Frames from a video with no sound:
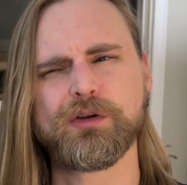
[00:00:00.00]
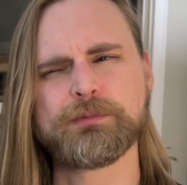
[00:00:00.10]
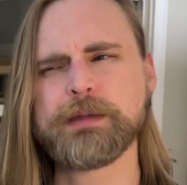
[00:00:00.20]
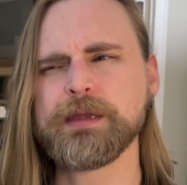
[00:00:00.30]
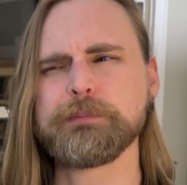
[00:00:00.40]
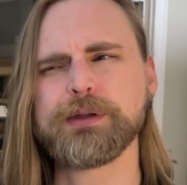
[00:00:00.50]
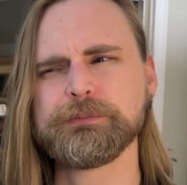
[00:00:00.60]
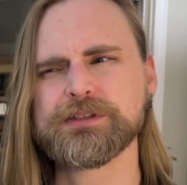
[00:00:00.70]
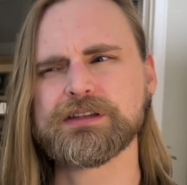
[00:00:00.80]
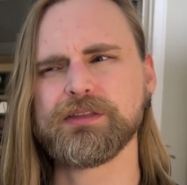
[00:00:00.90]
Or maybe I
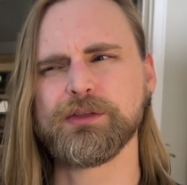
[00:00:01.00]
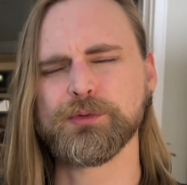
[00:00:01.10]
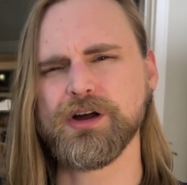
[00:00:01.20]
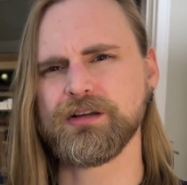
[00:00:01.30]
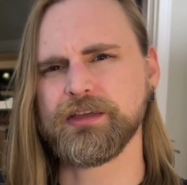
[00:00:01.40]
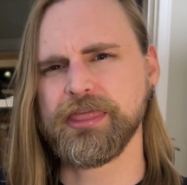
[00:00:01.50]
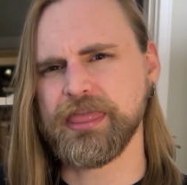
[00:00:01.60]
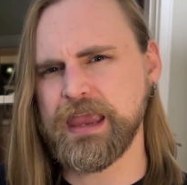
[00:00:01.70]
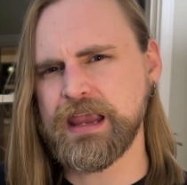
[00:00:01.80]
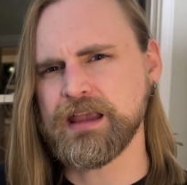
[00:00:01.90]
prepped the wrong
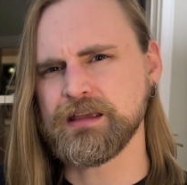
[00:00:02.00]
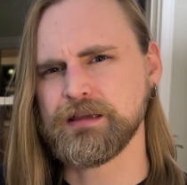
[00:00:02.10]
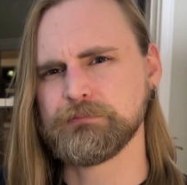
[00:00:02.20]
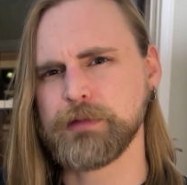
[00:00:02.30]
thing?